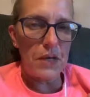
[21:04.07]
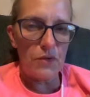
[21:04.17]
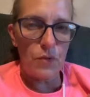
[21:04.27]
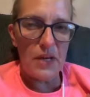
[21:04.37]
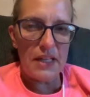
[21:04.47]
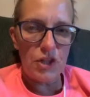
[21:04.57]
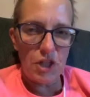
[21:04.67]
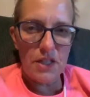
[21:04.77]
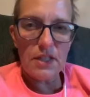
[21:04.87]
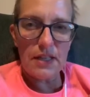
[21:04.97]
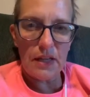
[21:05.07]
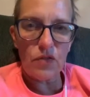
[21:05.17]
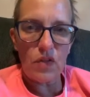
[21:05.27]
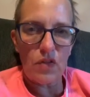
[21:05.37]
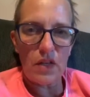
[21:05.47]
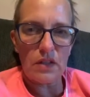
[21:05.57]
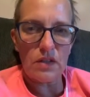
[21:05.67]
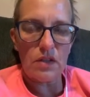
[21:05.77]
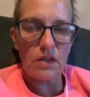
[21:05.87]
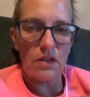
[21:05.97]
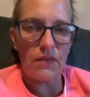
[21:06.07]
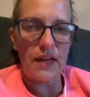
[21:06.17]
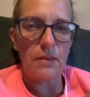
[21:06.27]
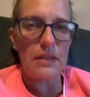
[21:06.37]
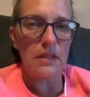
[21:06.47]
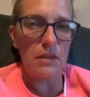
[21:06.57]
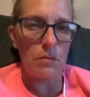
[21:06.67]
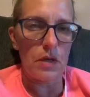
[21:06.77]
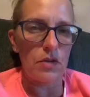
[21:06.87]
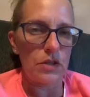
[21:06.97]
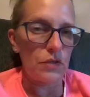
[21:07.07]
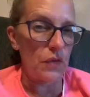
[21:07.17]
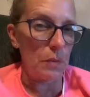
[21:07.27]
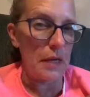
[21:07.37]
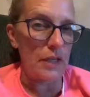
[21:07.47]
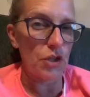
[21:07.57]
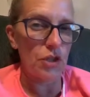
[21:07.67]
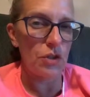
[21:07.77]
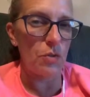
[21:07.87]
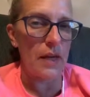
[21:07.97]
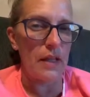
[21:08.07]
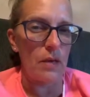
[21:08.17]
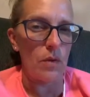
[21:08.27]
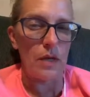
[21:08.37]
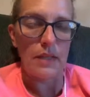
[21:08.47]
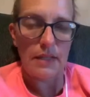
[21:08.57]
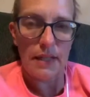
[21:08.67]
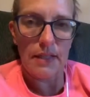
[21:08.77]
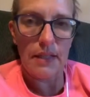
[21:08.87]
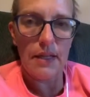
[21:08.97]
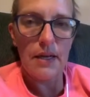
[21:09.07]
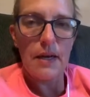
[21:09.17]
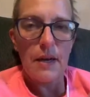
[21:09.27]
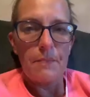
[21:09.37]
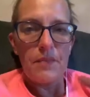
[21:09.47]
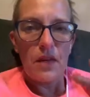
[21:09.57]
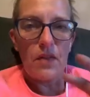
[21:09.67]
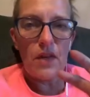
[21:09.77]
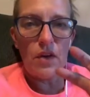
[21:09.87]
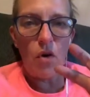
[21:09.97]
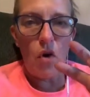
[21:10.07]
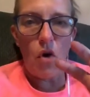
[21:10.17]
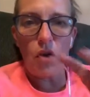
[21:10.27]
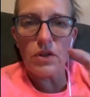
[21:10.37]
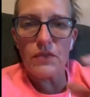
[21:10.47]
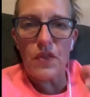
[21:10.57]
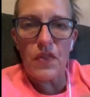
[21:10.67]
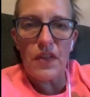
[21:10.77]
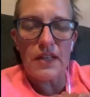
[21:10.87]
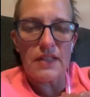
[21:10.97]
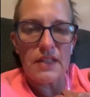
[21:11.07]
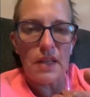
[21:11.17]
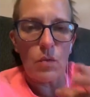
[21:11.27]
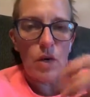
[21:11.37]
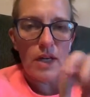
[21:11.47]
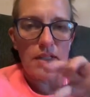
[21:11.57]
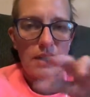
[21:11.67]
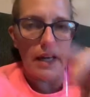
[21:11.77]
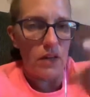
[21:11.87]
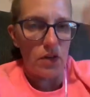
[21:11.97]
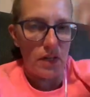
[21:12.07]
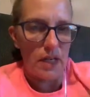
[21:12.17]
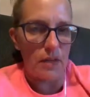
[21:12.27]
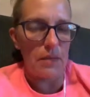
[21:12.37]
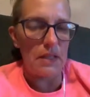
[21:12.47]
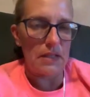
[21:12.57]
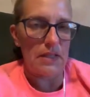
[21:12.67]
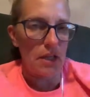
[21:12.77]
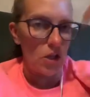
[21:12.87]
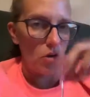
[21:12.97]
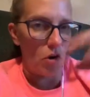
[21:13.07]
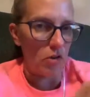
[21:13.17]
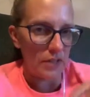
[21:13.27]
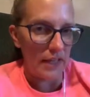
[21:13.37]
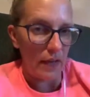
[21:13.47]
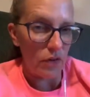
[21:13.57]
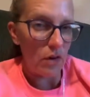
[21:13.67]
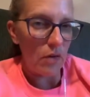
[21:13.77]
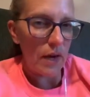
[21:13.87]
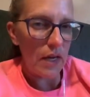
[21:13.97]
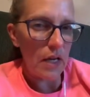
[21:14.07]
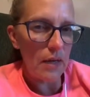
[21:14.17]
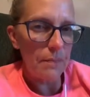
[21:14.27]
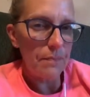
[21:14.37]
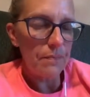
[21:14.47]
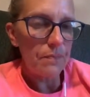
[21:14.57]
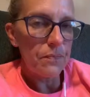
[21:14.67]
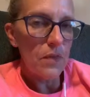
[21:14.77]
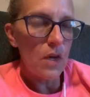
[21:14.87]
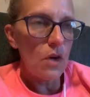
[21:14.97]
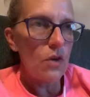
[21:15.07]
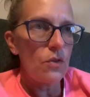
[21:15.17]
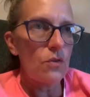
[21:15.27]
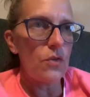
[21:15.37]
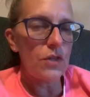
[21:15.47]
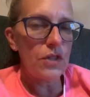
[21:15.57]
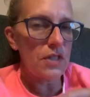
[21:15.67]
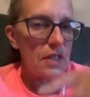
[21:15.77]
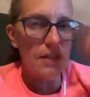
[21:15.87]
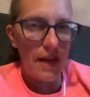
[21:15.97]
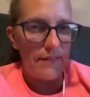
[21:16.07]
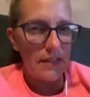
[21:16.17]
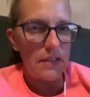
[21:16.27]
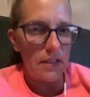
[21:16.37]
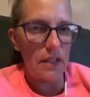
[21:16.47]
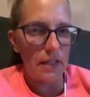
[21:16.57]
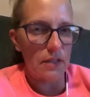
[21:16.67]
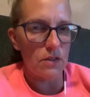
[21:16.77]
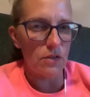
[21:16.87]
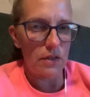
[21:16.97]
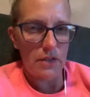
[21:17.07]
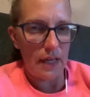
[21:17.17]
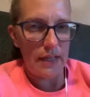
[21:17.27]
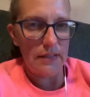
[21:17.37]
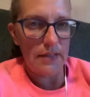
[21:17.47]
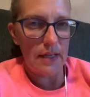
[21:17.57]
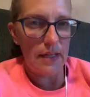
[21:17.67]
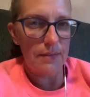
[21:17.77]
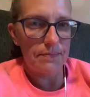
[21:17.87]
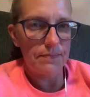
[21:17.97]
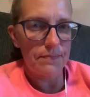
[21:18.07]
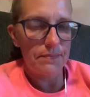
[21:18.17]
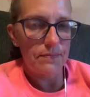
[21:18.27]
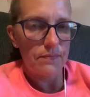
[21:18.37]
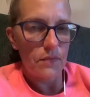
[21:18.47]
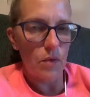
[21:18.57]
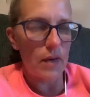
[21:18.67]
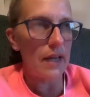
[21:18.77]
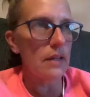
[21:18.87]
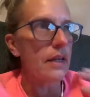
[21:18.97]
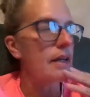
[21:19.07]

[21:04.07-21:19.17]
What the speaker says: we just get the things, the vitamins and the minerals from nature the way they were intended, then all of the things that work together to get them in the cell are all together already, versus us having to like do the science on it, right? Like